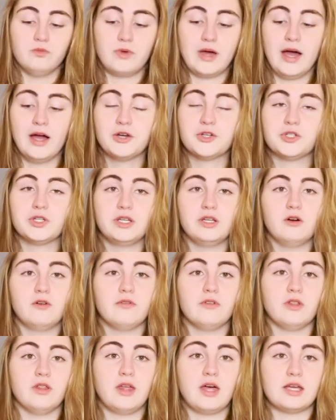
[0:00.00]
Actually,
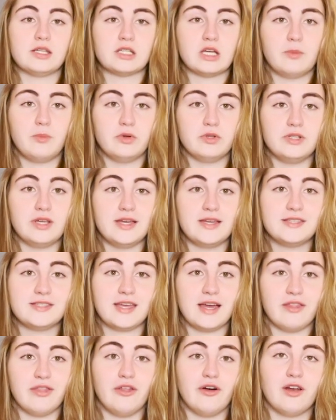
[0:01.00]
over the last couple days,
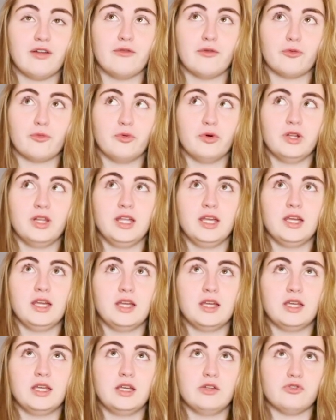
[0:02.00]
I thought of a really
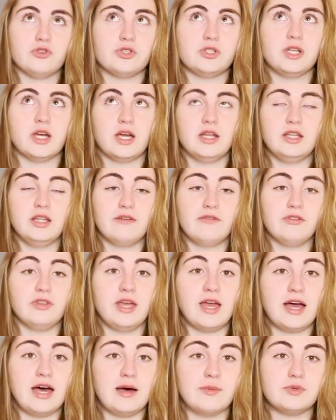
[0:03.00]
interesting idea for
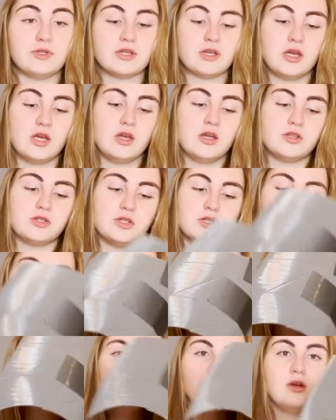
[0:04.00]
the abs.
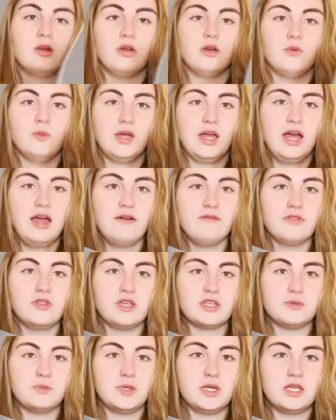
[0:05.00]
So we have
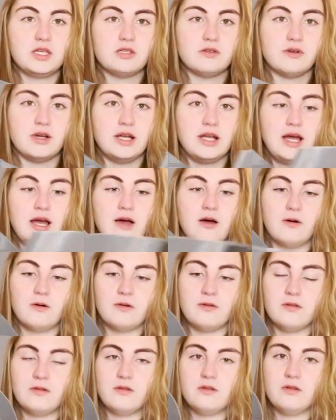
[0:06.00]
this piece right
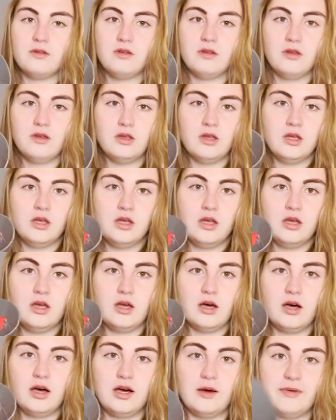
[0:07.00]
now.
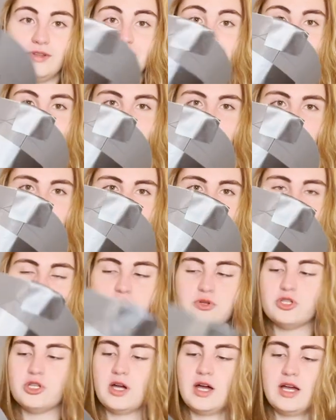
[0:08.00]
It's actually
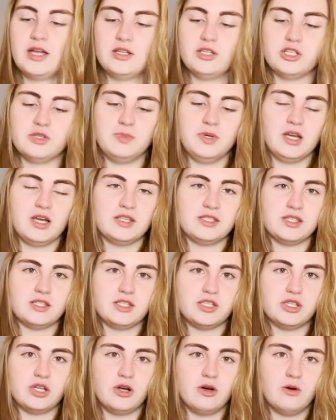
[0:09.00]
taped shut just because
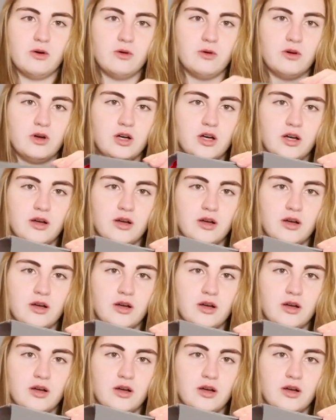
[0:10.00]
it's so